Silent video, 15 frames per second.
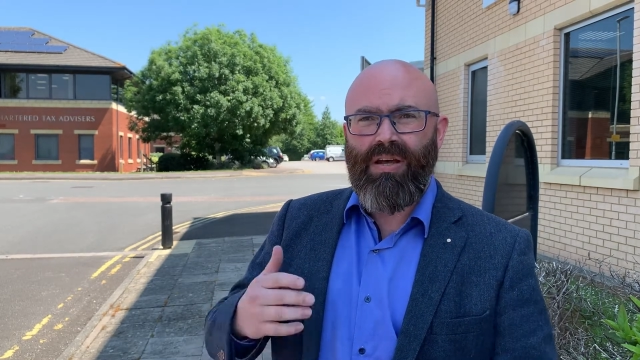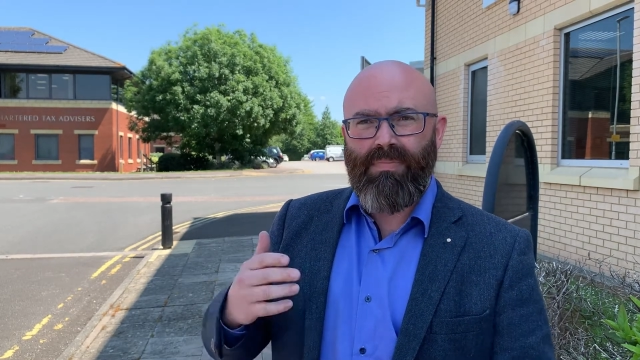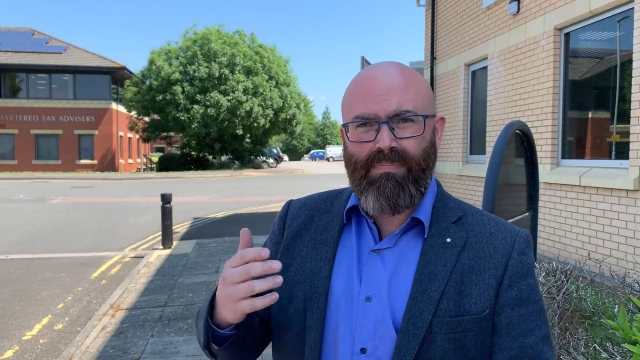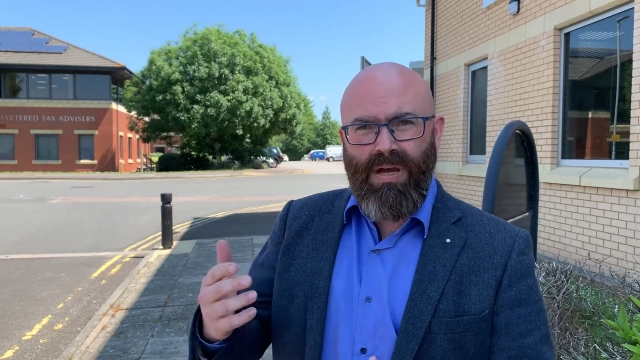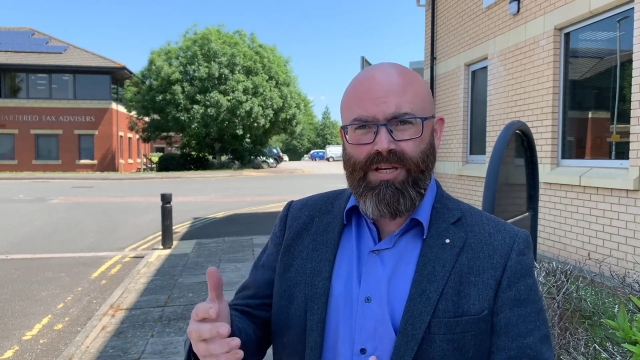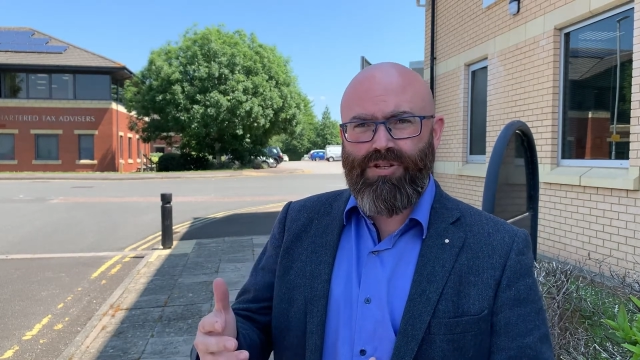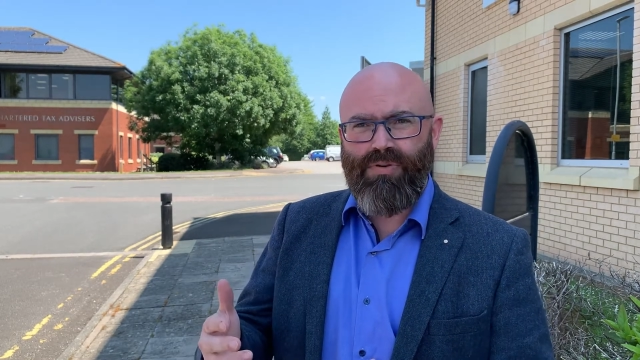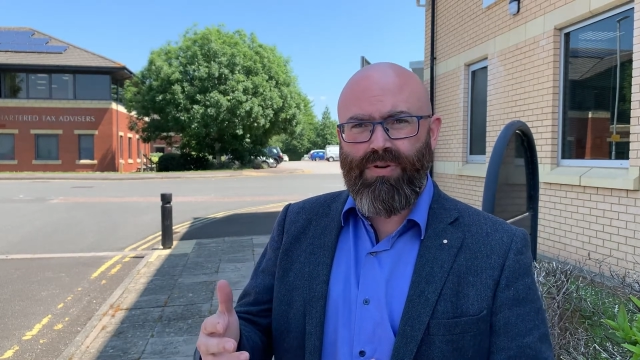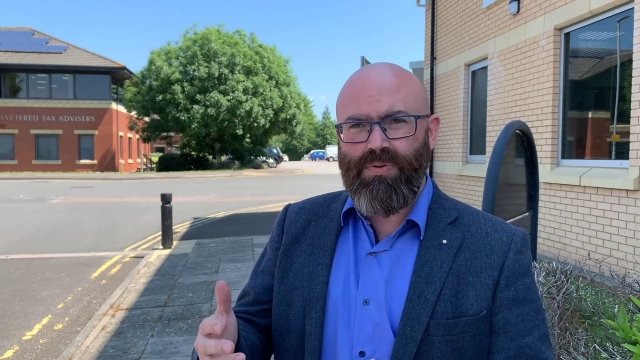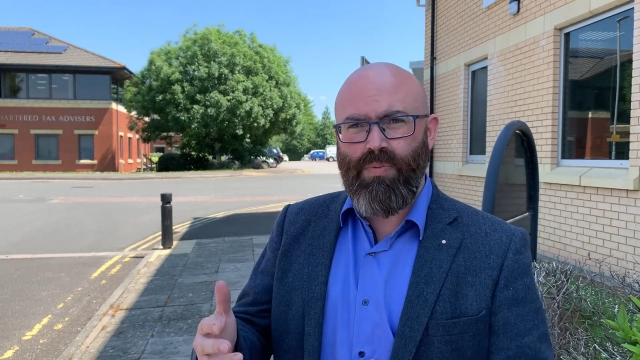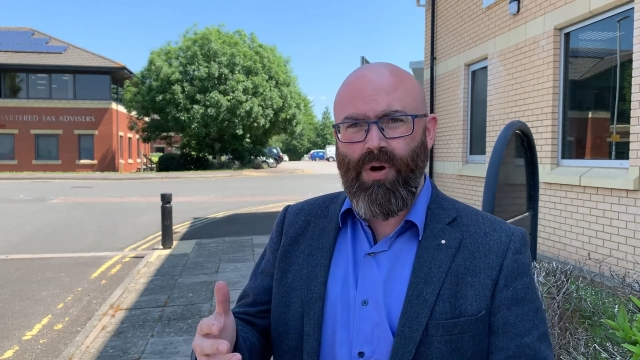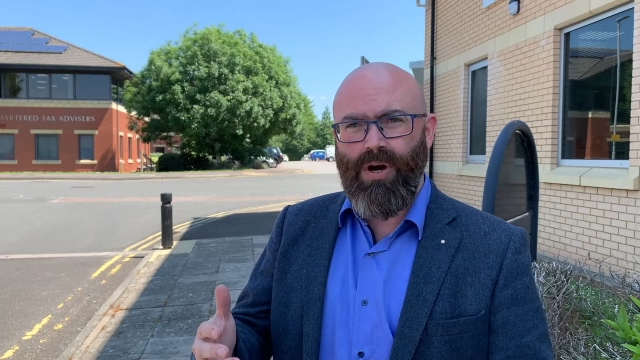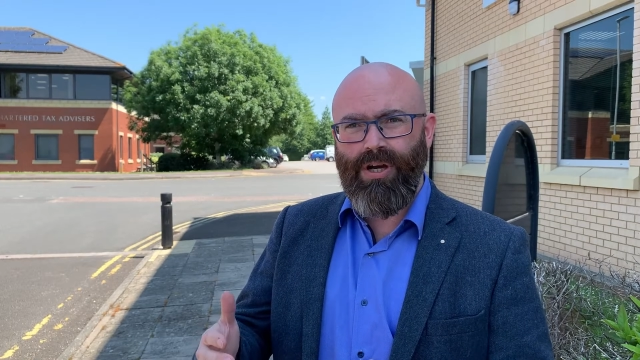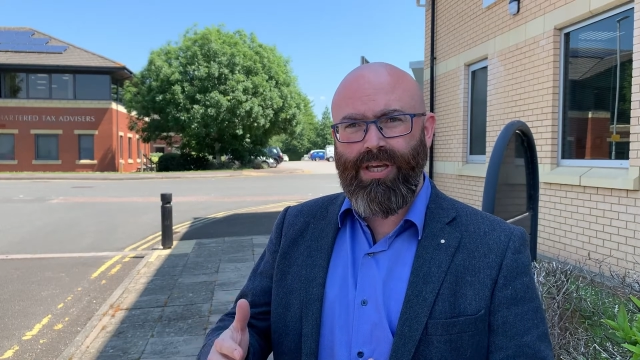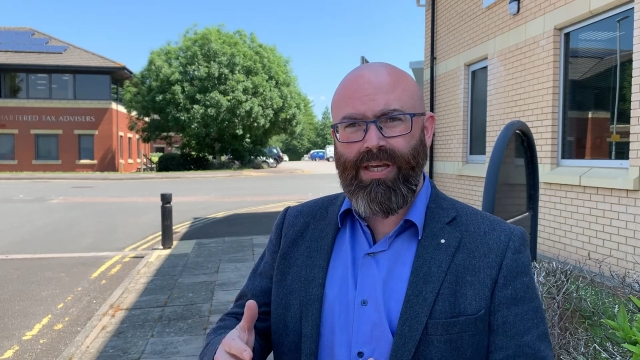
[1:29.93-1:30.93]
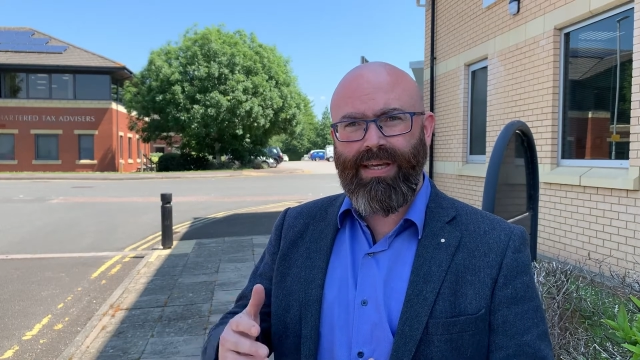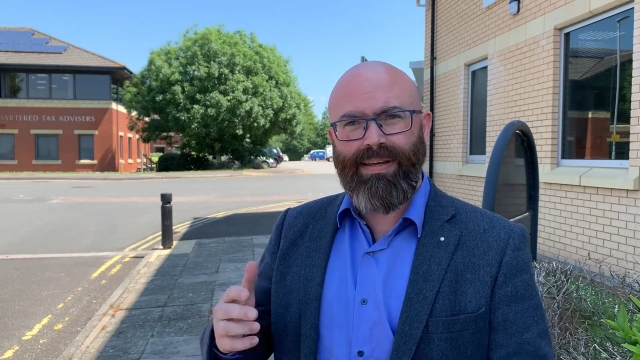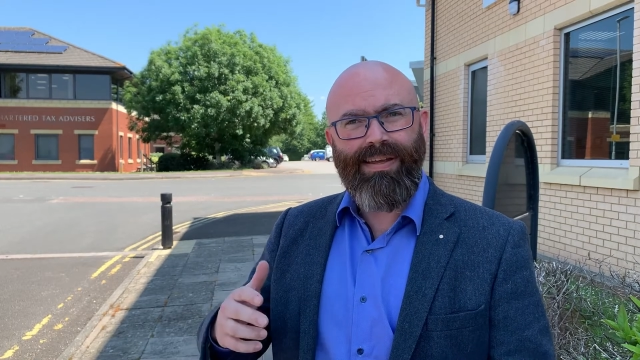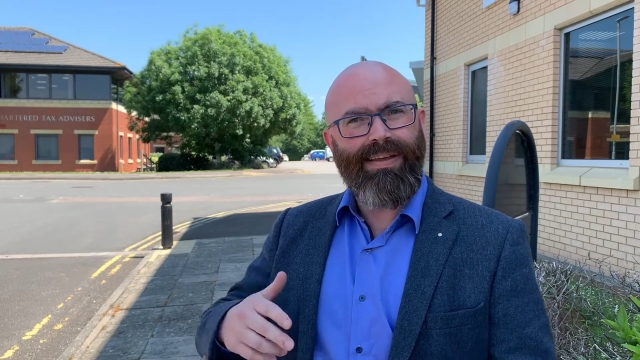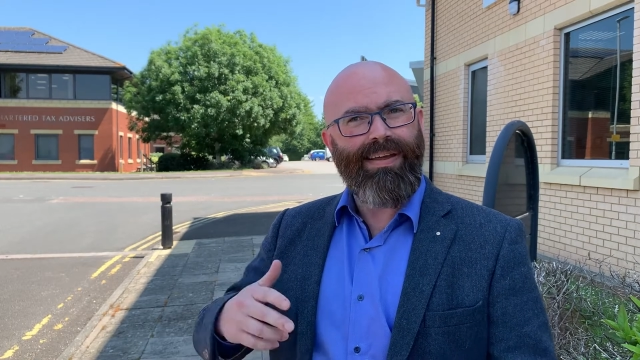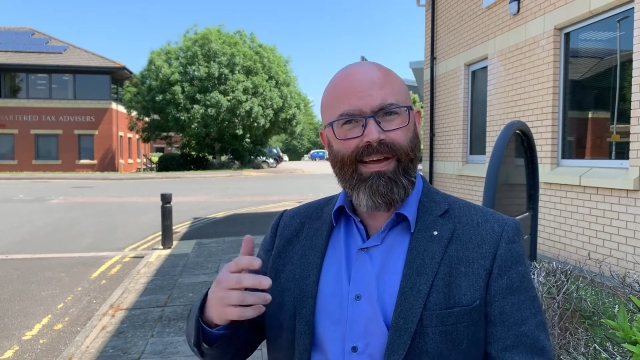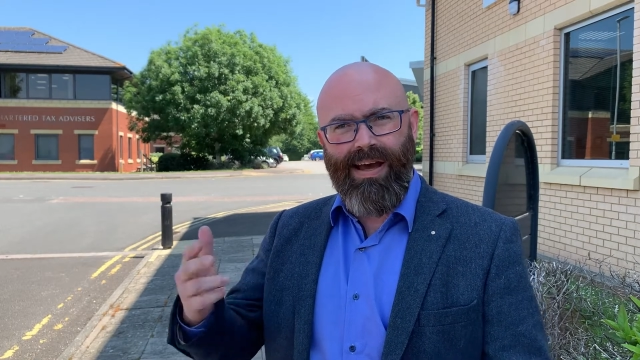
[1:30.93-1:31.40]
make sure it's working,
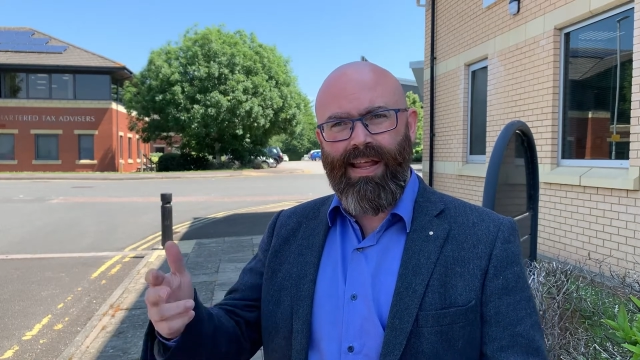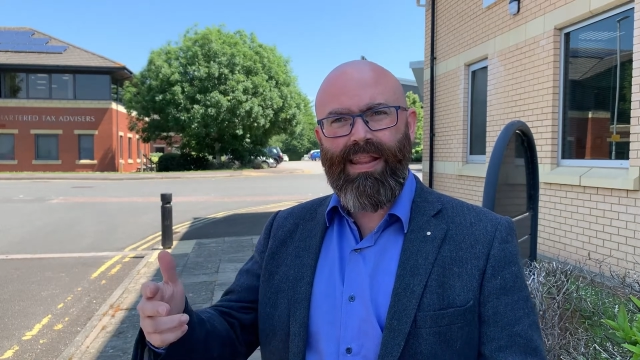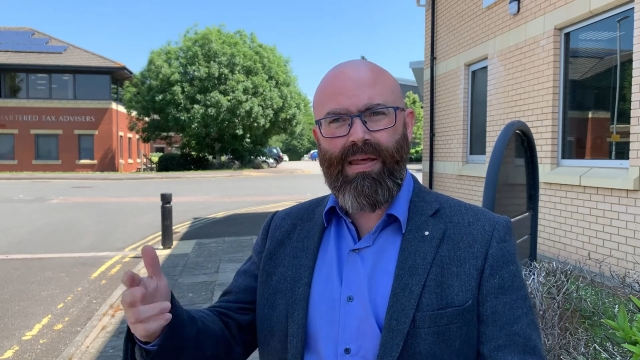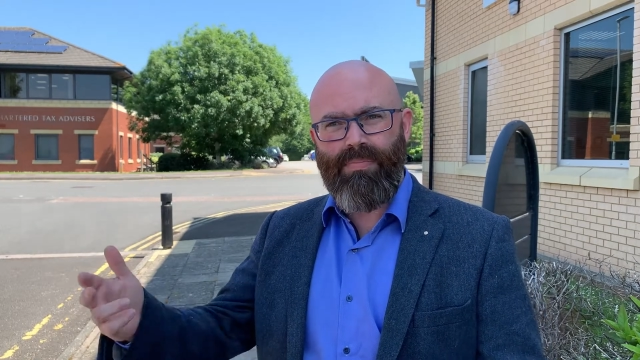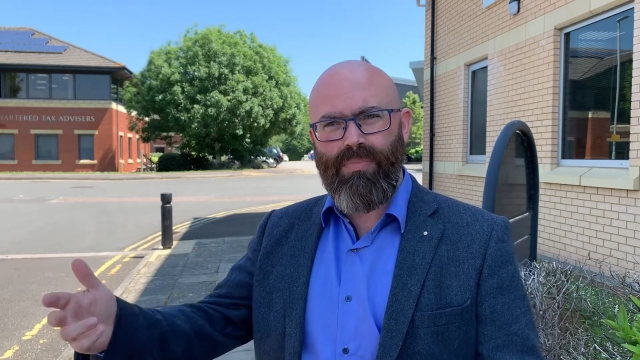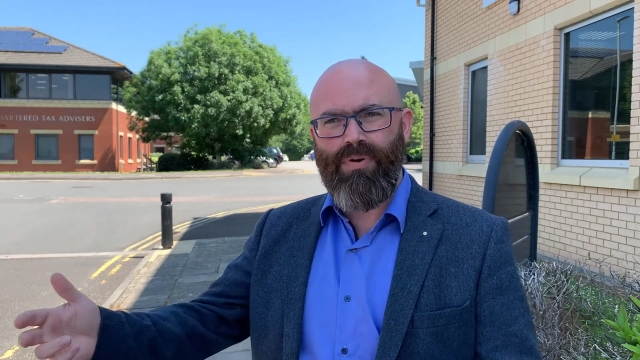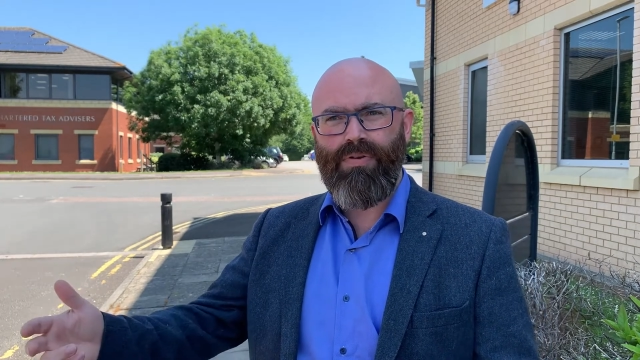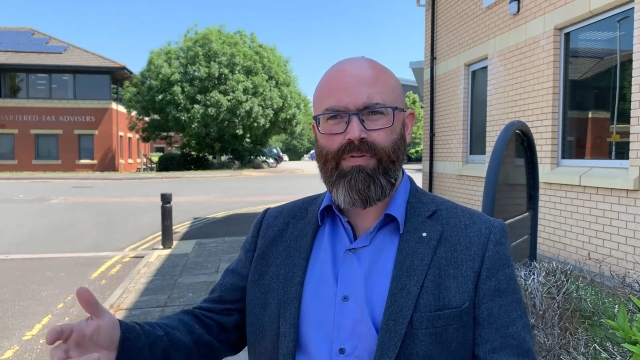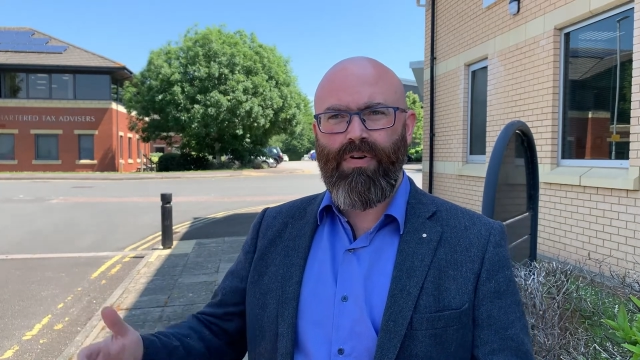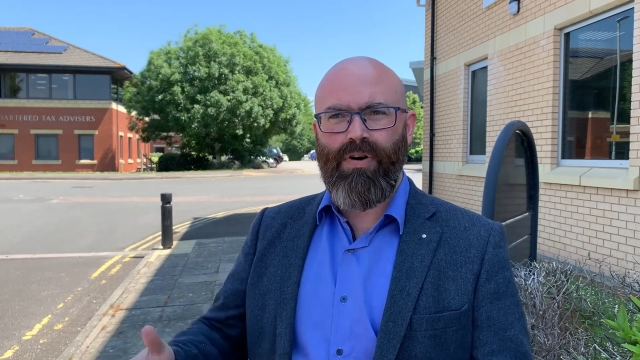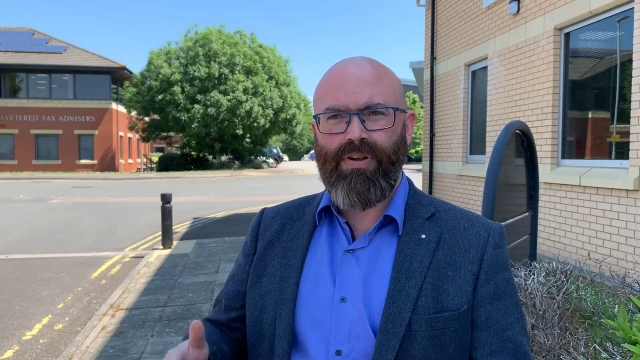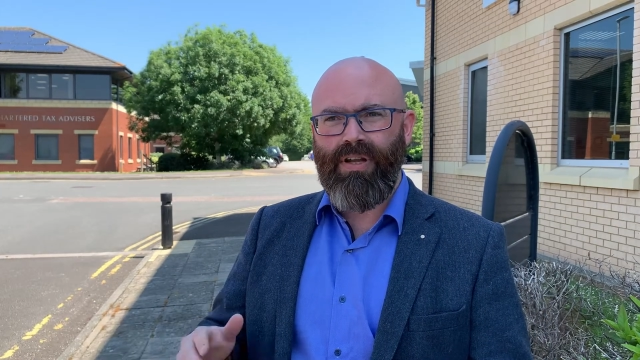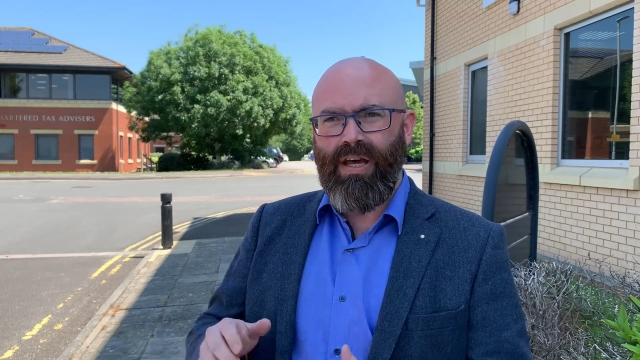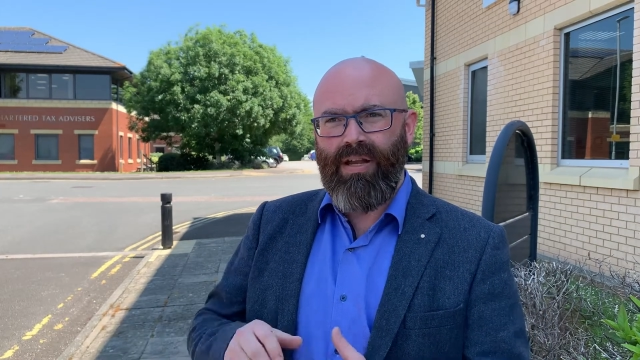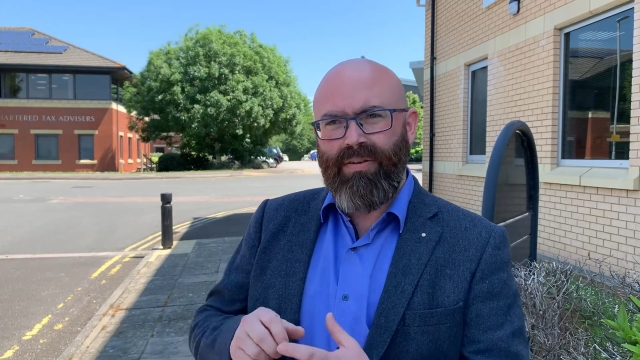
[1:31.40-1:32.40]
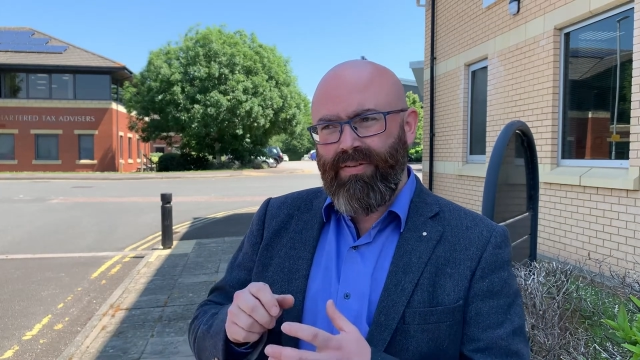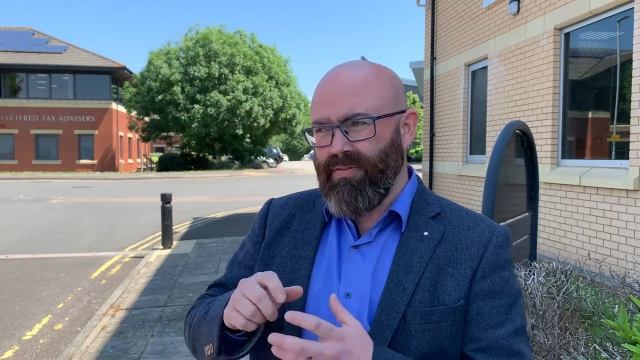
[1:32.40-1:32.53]
and then move on, and